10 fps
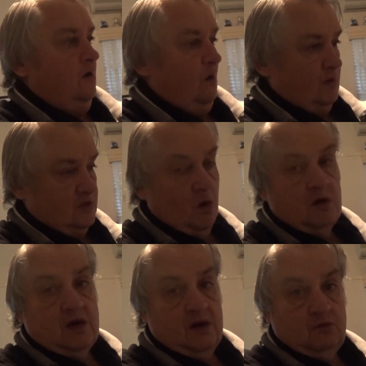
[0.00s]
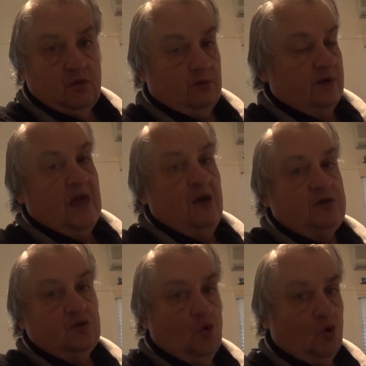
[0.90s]
Wodonga. Well, we're
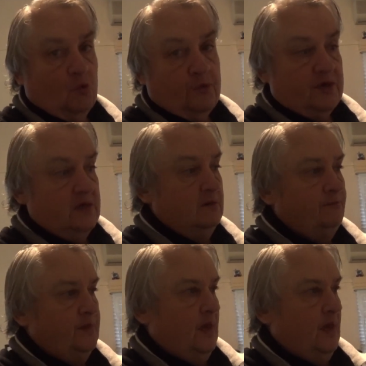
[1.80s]
going to Albury,